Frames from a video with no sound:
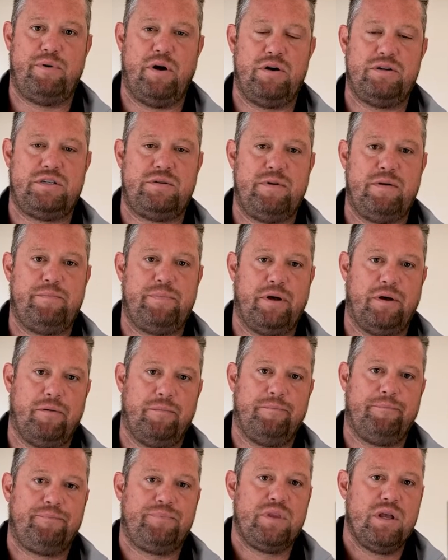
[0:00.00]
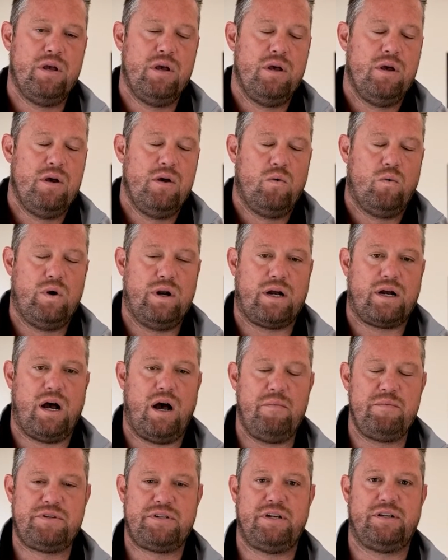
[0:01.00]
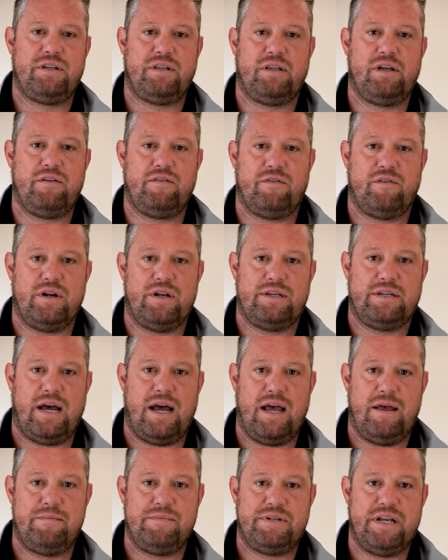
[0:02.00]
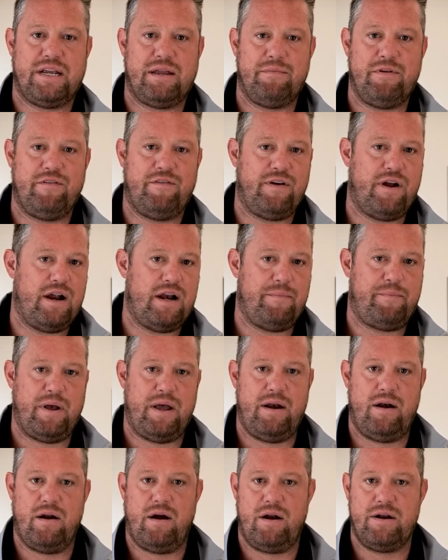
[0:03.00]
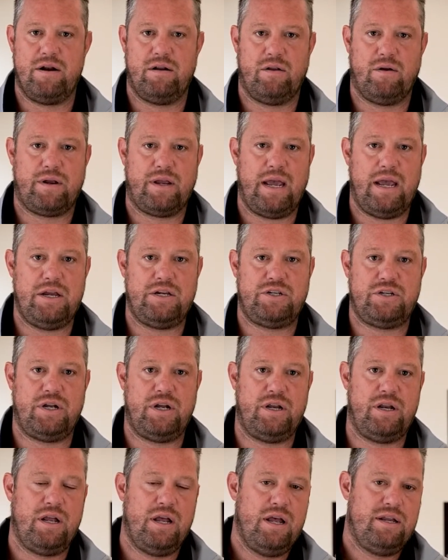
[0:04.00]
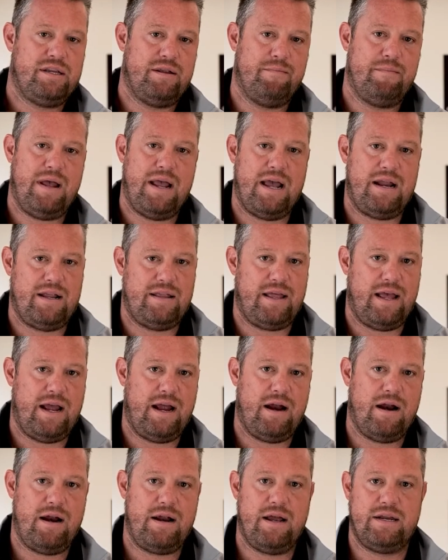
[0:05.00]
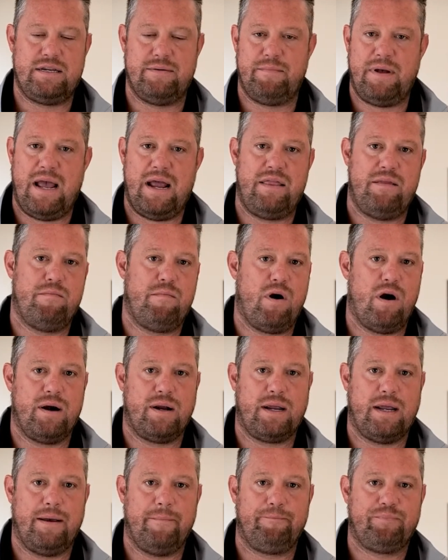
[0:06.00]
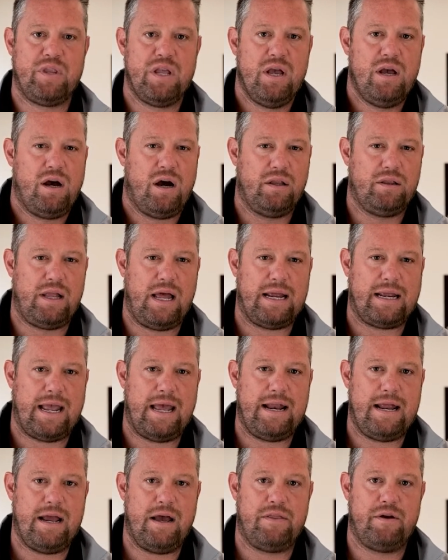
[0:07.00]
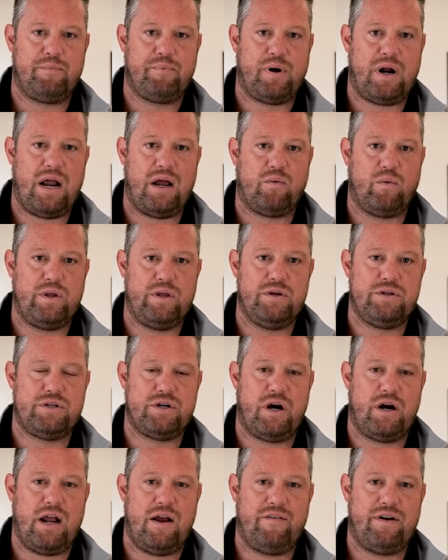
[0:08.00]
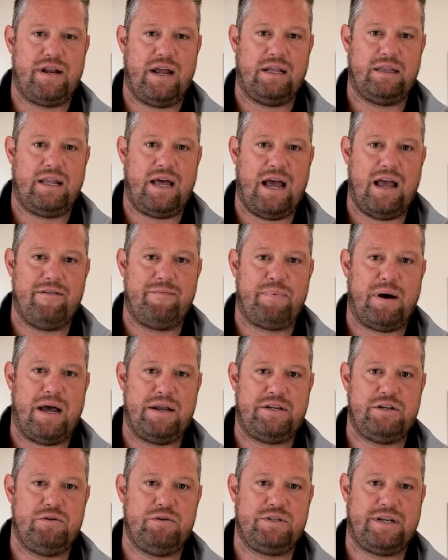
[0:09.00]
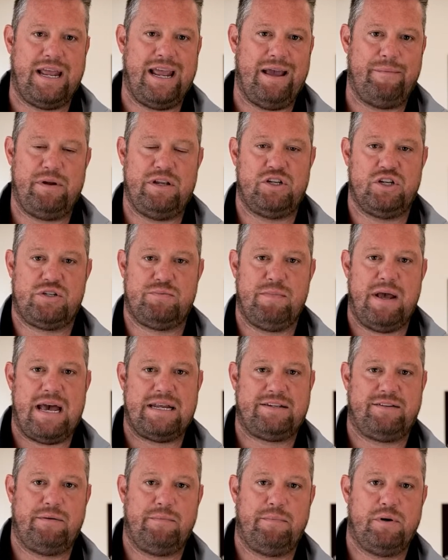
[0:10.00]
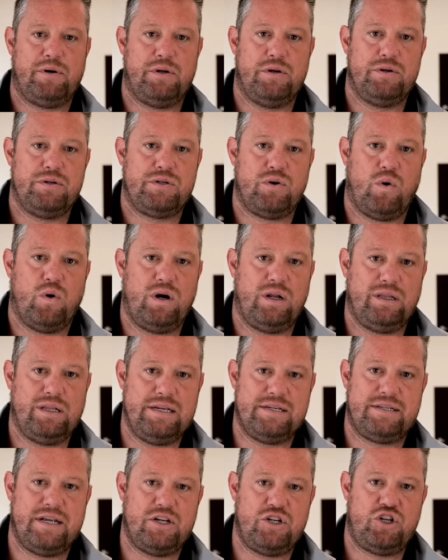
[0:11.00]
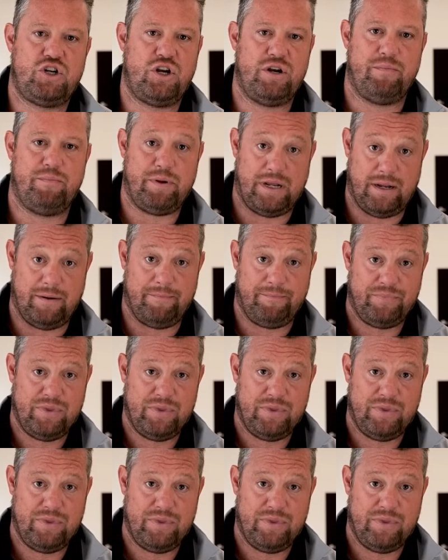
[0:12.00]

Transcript: boats to be built. When it comes to delivery times, it can be very dependent on your location, demand in the area, demand in the market. Unlike any other product we use in our everyday life, pontoons can't be just massively produced, or at least they shouldn't be.